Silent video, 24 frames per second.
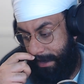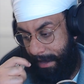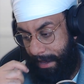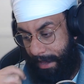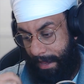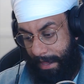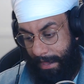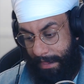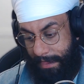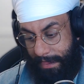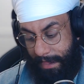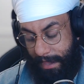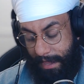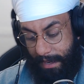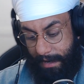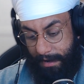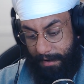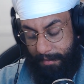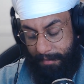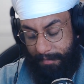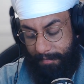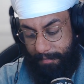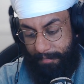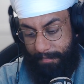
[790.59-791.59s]
And
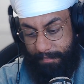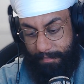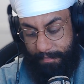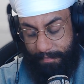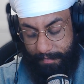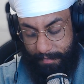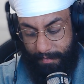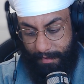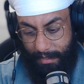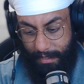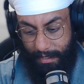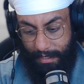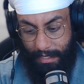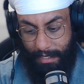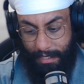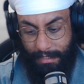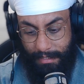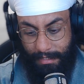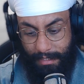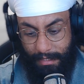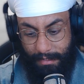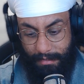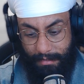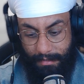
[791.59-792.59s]
then he
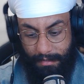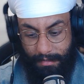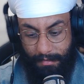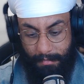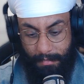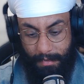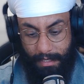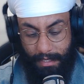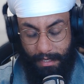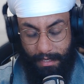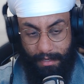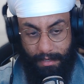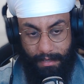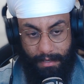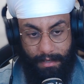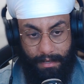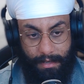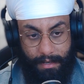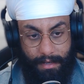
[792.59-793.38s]
said to me,